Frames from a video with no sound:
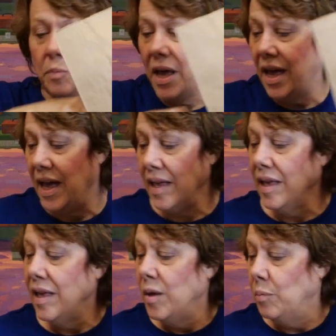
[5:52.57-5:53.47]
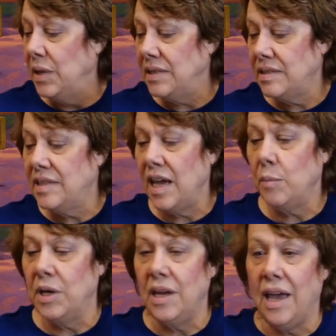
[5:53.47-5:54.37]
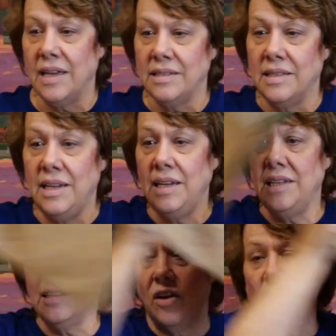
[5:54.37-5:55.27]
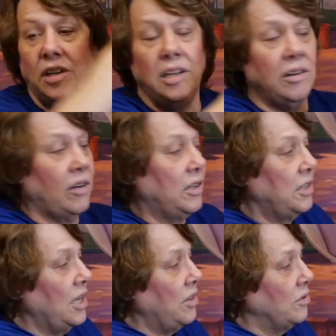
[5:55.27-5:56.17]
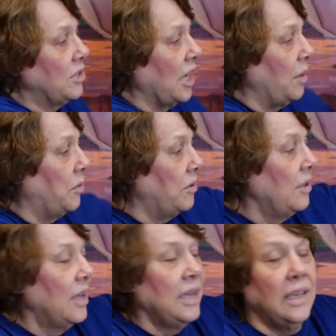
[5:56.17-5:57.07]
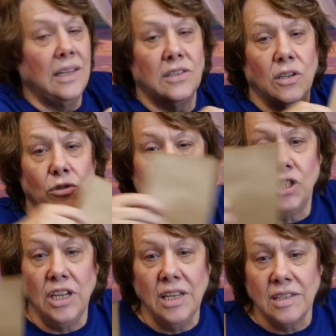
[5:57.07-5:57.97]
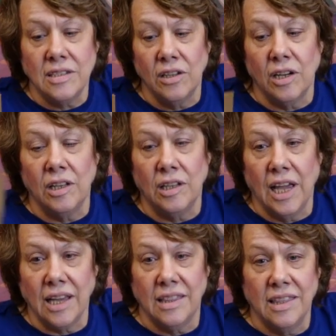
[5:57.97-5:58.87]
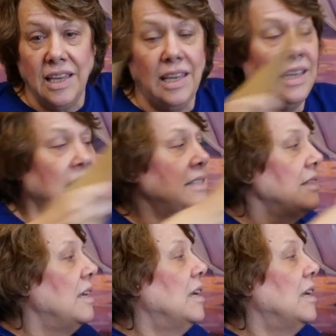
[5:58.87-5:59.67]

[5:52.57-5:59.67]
bag. Miss Debbie has these over here on another table. And so she is going to collect these.